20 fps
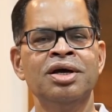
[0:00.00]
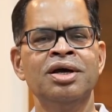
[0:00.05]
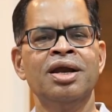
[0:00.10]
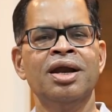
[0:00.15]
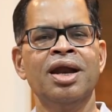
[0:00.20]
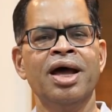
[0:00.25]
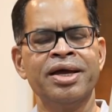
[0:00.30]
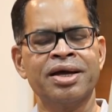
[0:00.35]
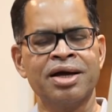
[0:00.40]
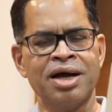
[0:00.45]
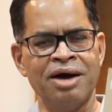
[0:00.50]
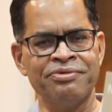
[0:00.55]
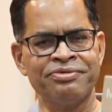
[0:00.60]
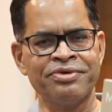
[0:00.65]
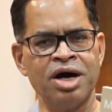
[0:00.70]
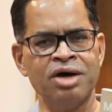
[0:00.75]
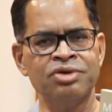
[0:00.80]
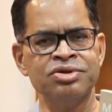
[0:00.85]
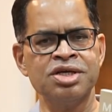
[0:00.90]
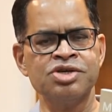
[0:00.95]
like
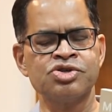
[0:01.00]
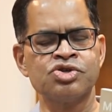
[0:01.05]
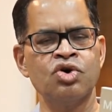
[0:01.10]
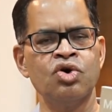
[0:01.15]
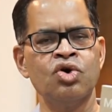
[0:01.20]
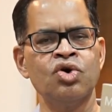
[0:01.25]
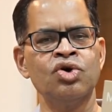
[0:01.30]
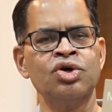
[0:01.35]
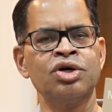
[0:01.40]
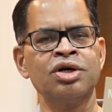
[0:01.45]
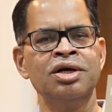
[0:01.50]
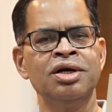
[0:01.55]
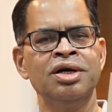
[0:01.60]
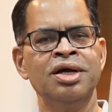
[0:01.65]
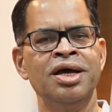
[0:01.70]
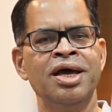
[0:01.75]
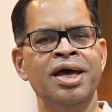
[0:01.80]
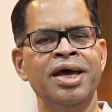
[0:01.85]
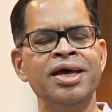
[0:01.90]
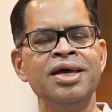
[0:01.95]
Kafka on the Shore,
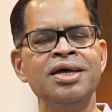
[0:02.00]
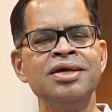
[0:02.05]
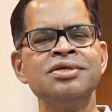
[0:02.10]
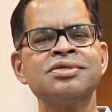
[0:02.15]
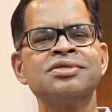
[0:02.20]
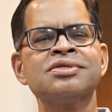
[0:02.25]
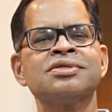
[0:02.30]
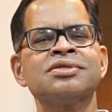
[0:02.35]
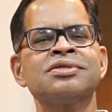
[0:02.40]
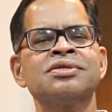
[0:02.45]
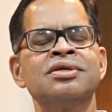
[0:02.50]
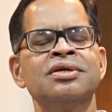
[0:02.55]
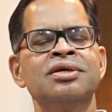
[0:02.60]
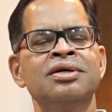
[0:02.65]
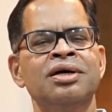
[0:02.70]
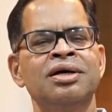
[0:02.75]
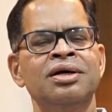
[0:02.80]
is